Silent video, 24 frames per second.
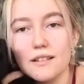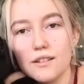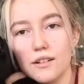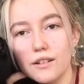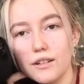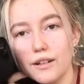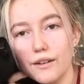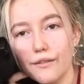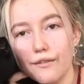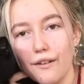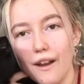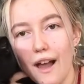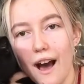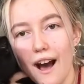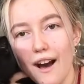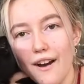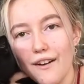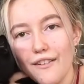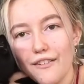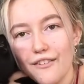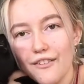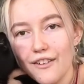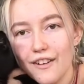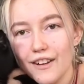Sonia
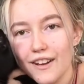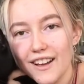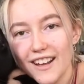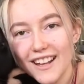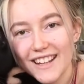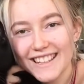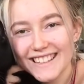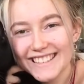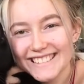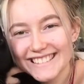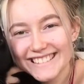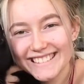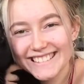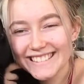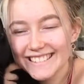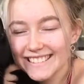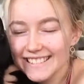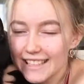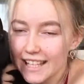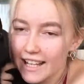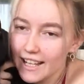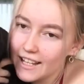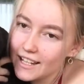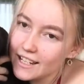Fluff.
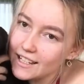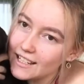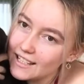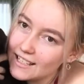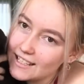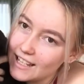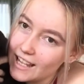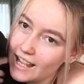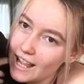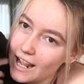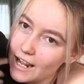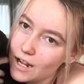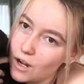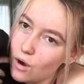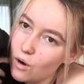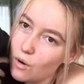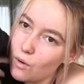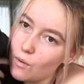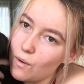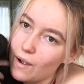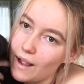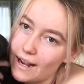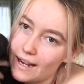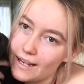Are you gonna say
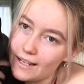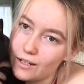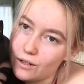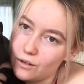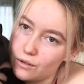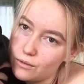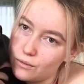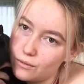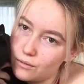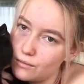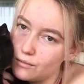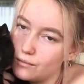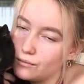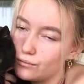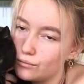hello? Hello.